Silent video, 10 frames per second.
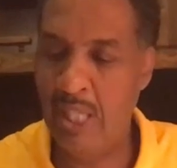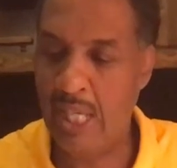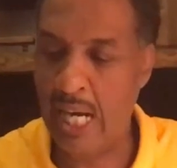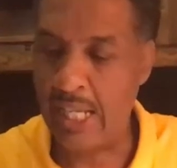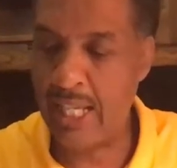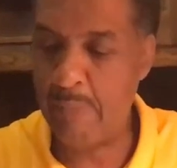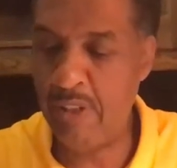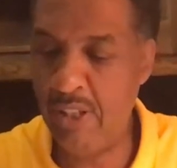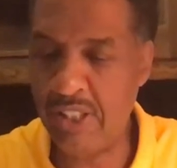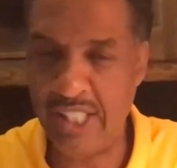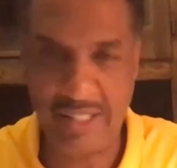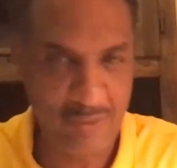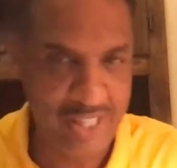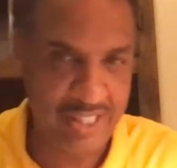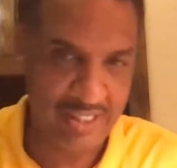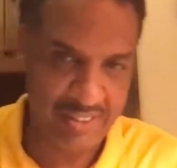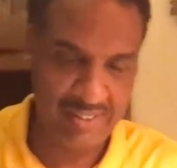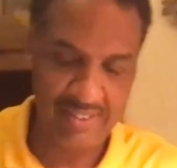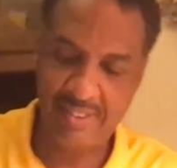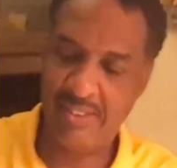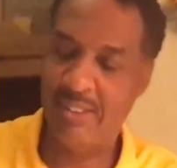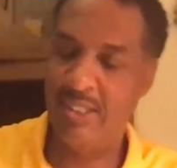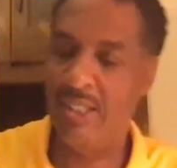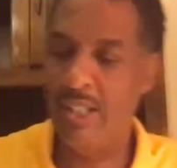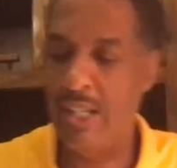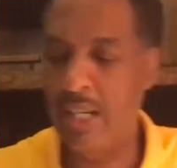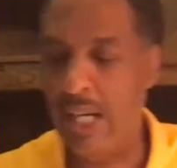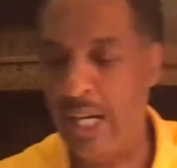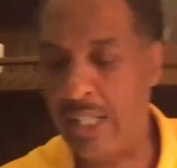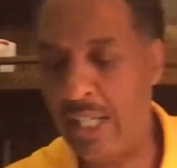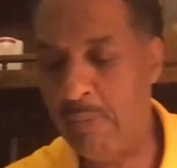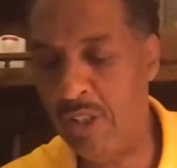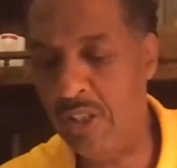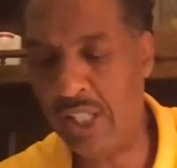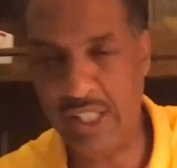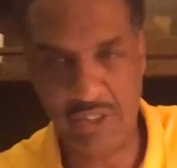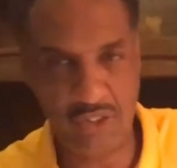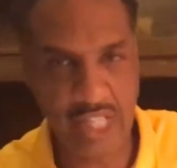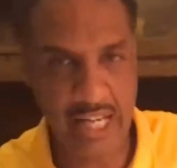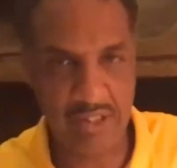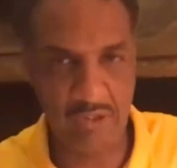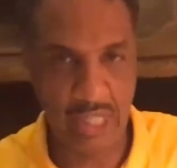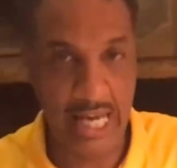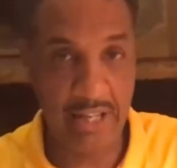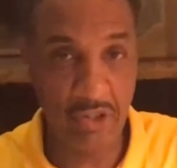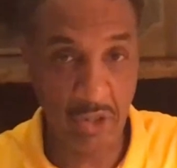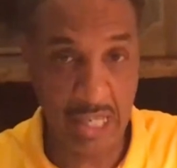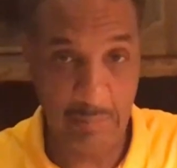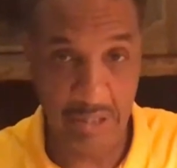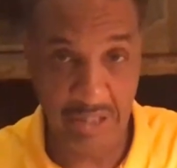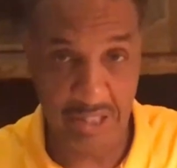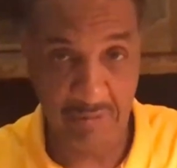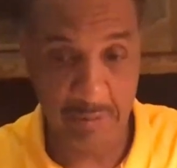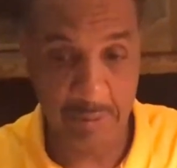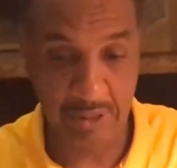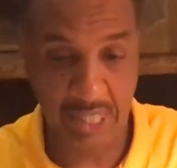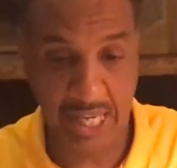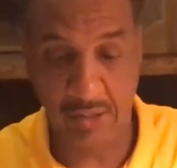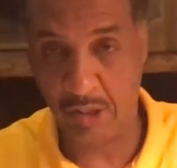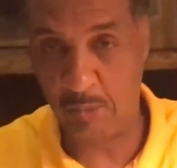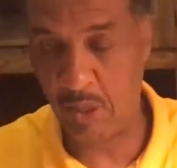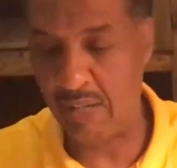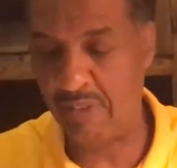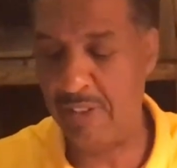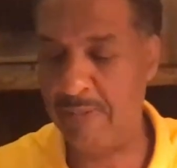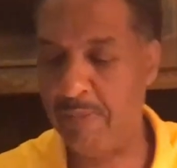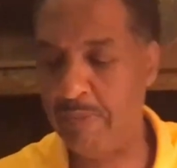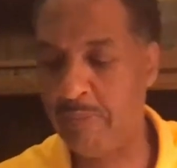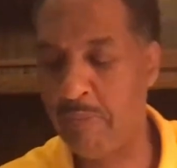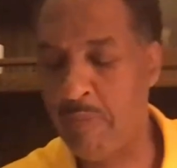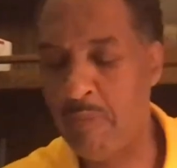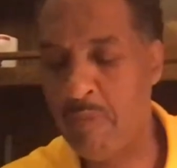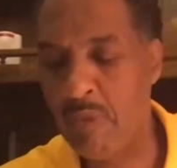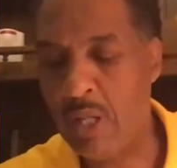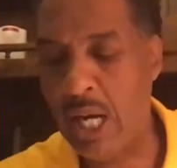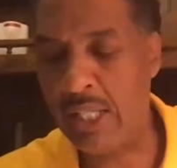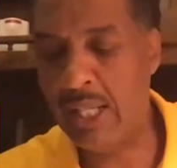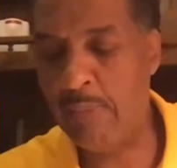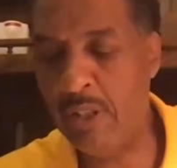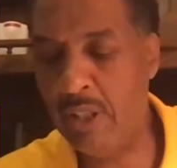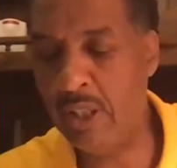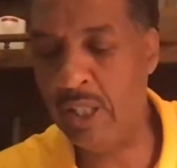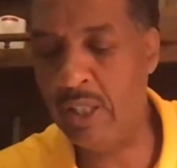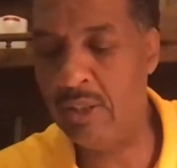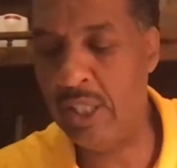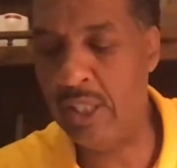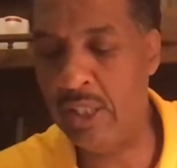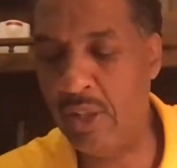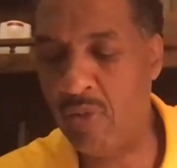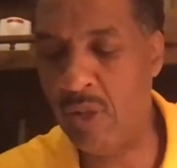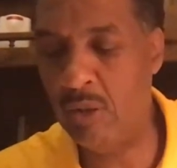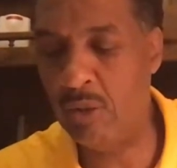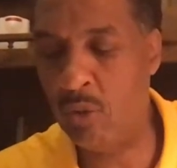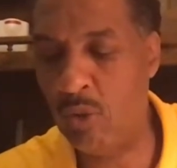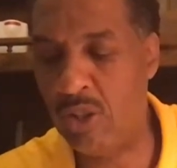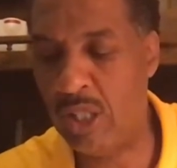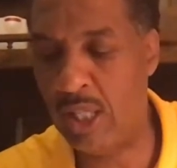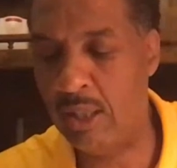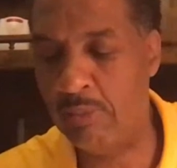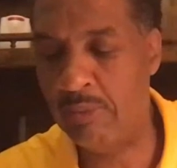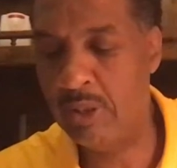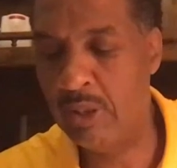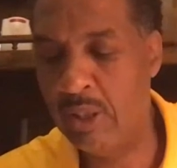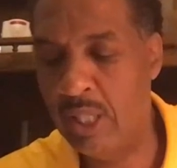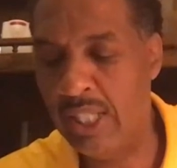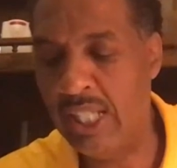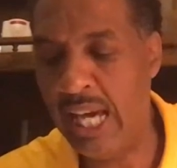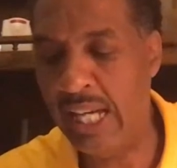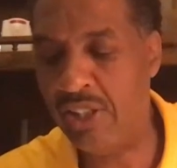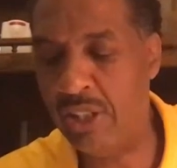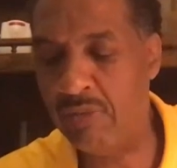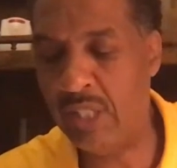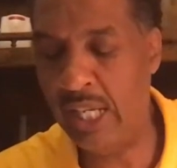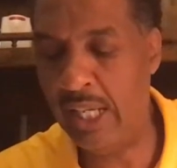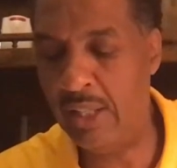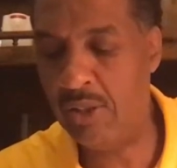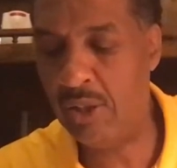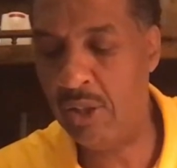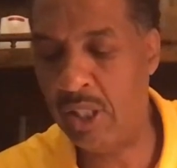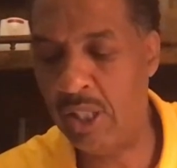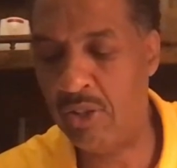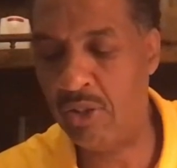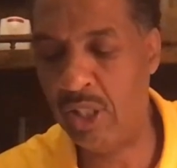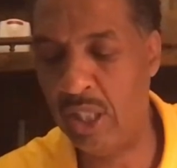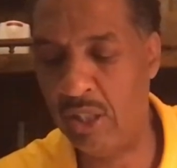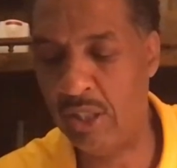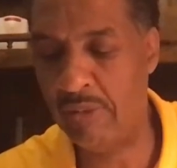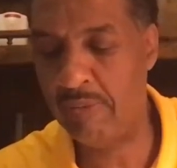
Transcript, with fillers: I kept looking, watch. I kept looking. This is Daniel. Daniel kept looking. Remember, Daniel's a prophet. I kept looking until thrones were set up and the Ancient of Days took his seat.